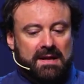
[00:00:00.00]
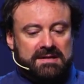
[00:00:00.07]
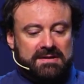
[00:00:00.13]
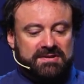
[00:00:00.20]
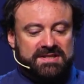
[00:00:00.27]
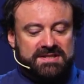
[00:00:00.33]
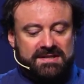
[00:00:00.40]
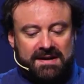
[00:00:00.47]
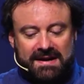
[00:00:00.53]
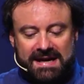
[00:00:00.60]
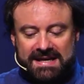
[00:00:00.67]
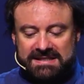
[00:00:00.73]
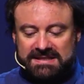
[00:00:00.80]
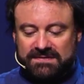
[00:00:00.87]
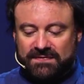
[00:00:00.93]
So
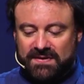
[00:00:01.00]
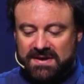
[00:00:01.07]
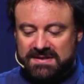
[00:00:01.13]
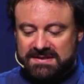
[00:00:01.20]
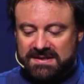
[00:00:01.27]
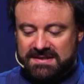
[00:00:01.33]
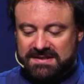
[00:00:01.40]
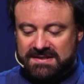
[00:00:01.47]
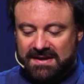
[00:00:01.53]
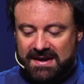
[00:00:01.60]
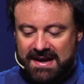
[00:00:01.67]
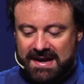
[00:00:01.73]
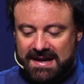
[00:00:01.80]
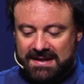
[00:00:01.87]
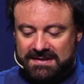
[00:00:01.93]
science versus
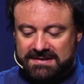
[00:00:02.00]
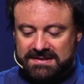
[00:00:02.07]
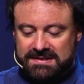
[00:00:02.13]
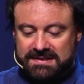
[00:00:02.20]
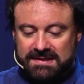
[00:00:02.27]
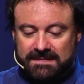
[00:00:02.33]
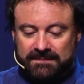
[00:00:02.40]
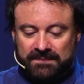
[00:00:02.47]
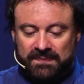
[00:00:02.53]
science.